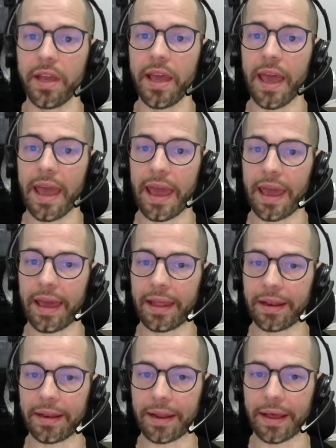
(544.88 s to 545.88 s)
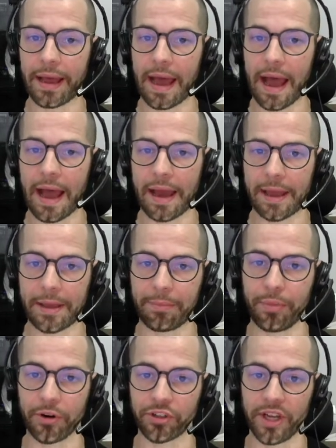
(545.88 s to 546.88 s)
it, and
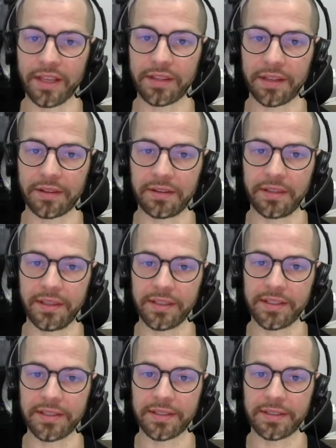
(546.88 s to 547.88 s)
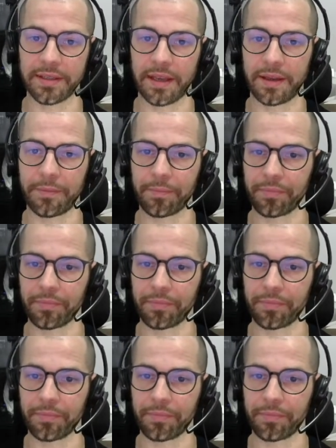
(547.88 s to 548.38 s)
I projected this